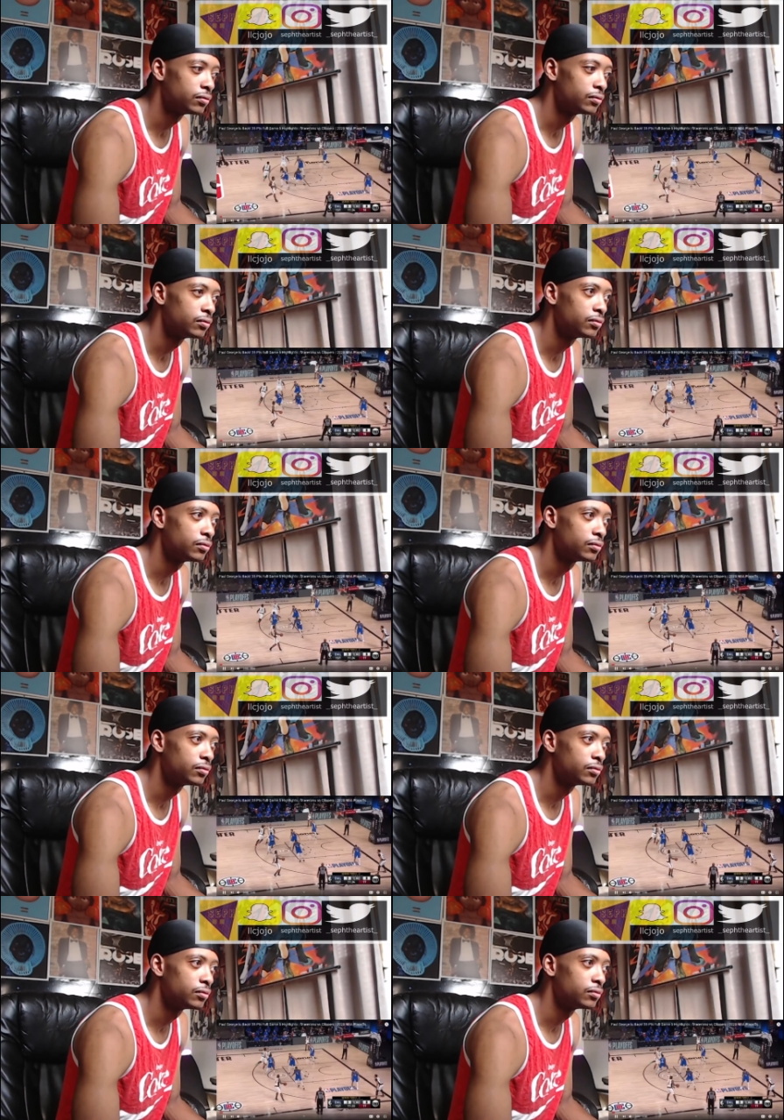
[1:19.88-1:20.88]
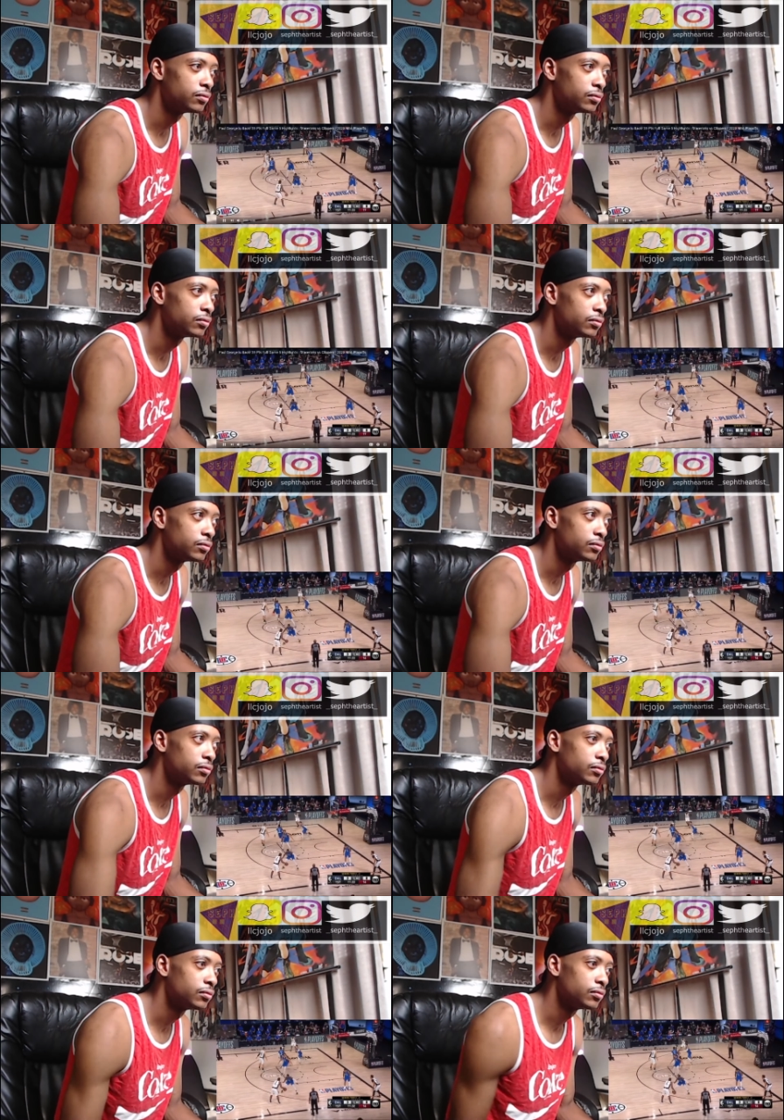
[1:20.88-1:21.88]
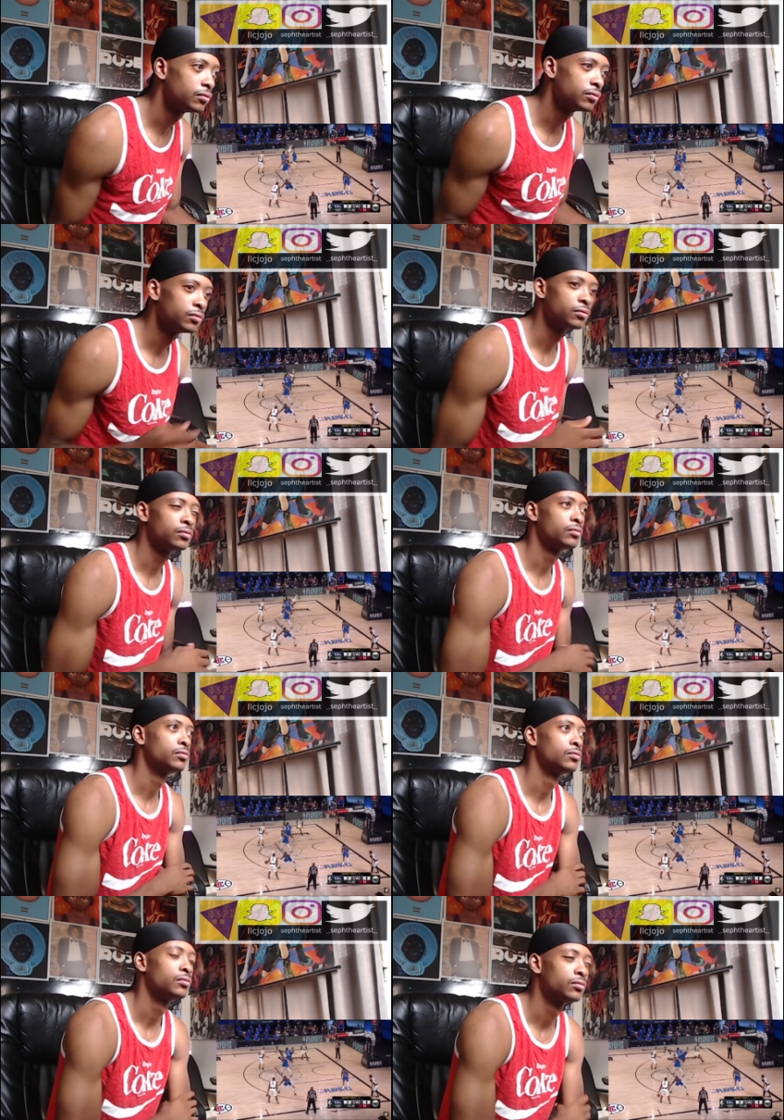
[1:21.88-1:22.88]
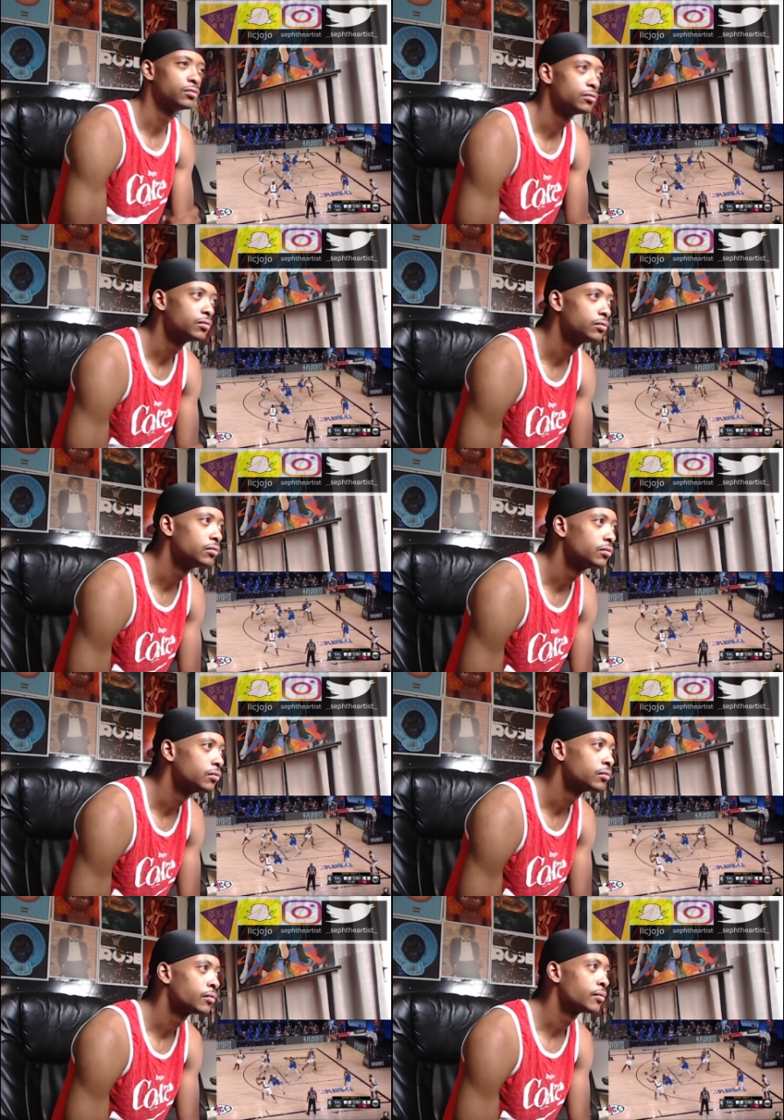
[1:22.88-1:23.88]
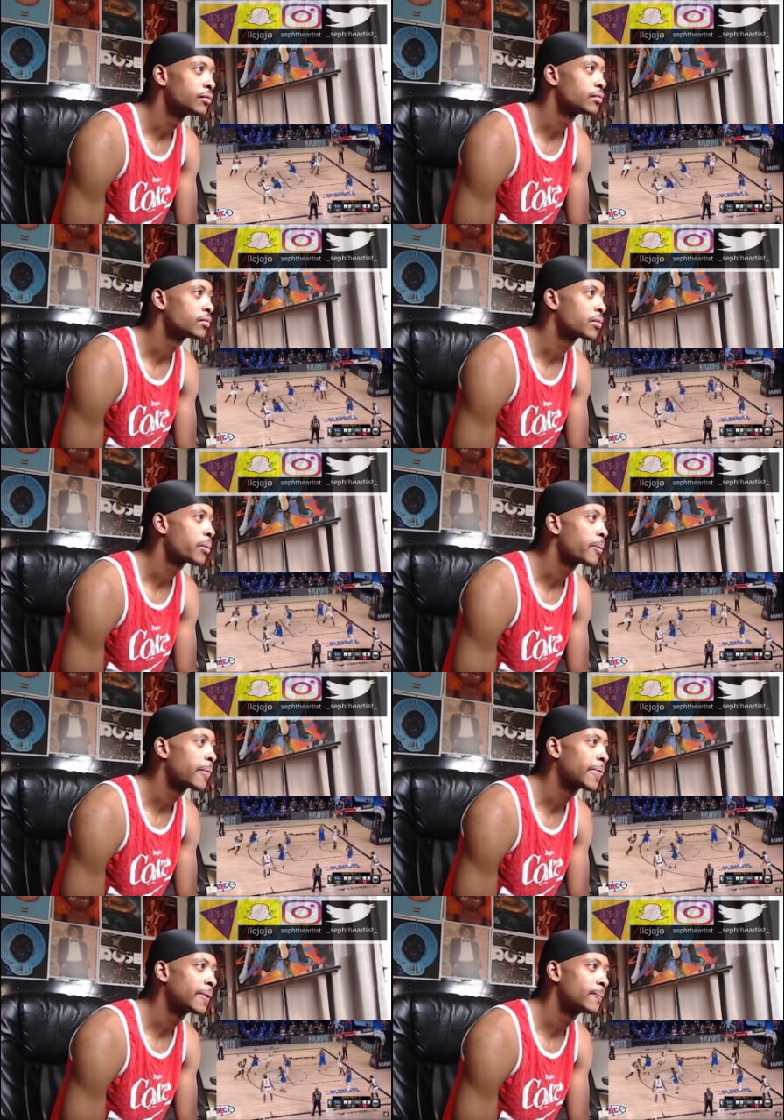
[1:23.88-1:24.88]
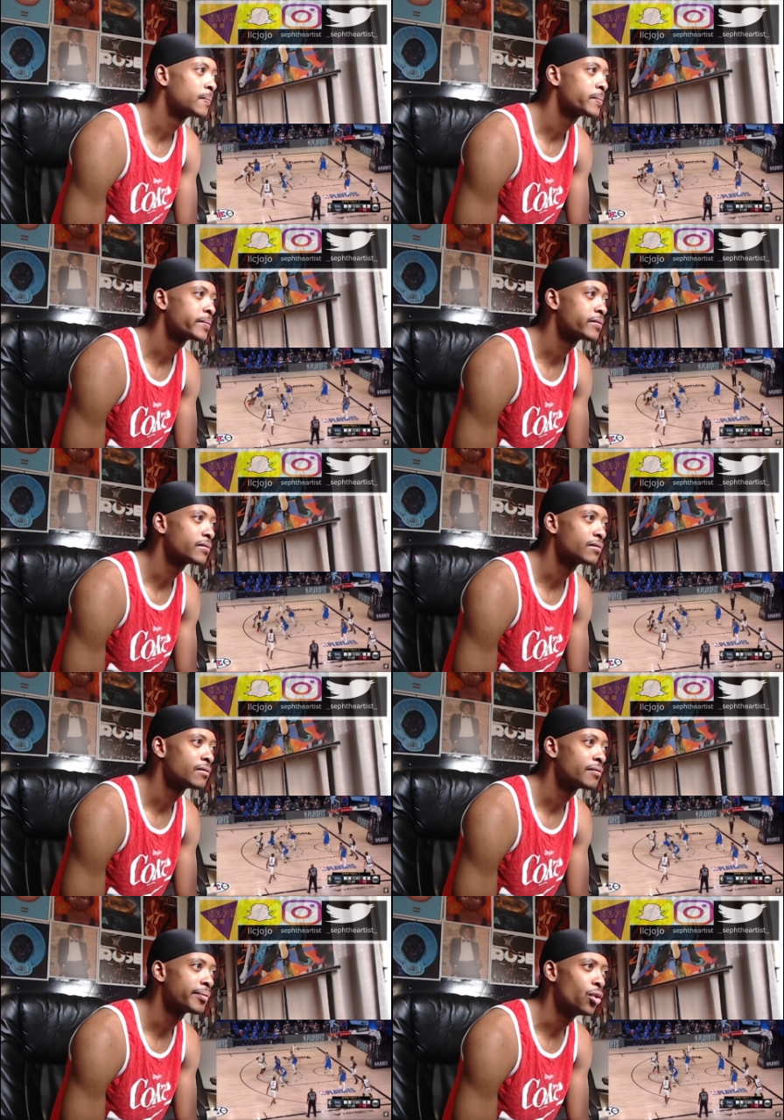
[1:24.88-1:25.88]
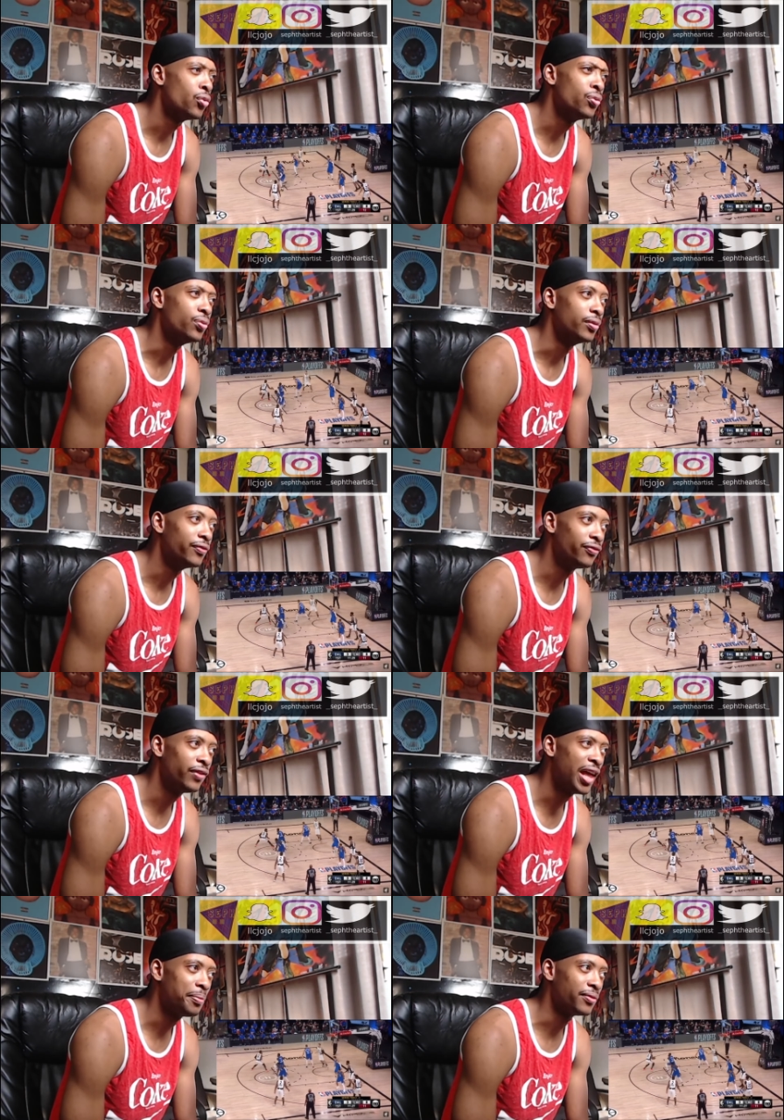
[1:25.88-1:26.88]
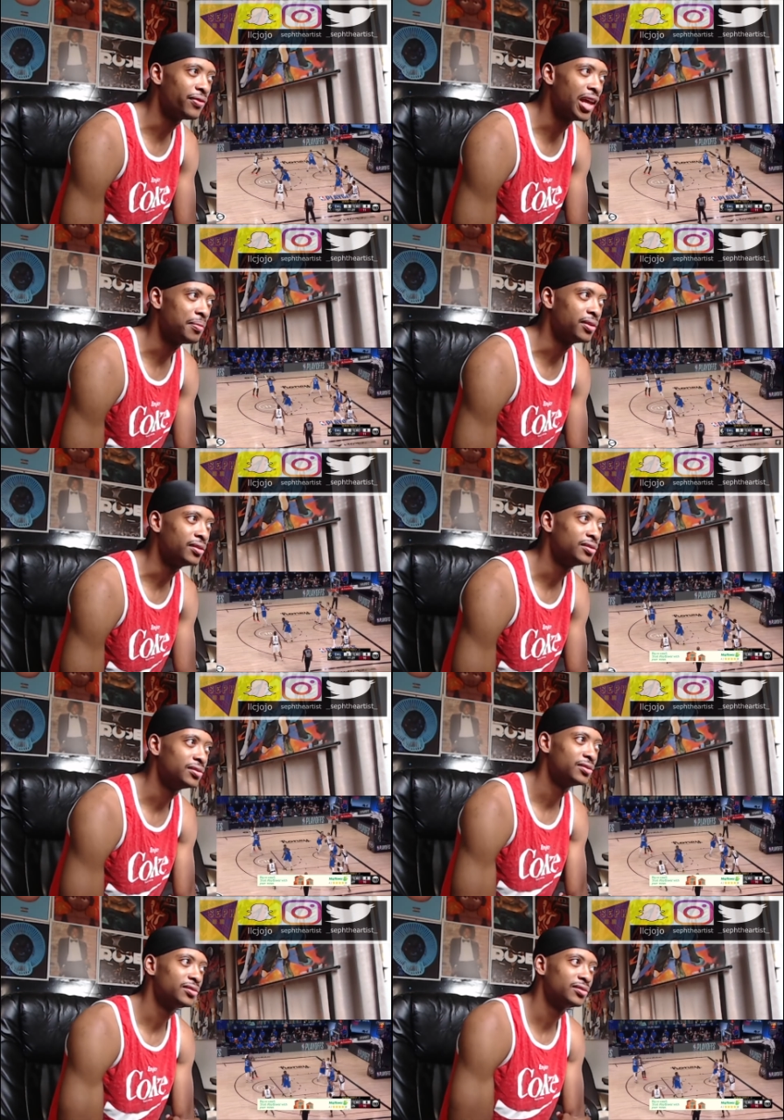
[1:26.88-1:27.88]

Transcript: success will come from with Porzingis out, so a lot of Tim Hardaway Jr. in game Ooh, four had 21 points.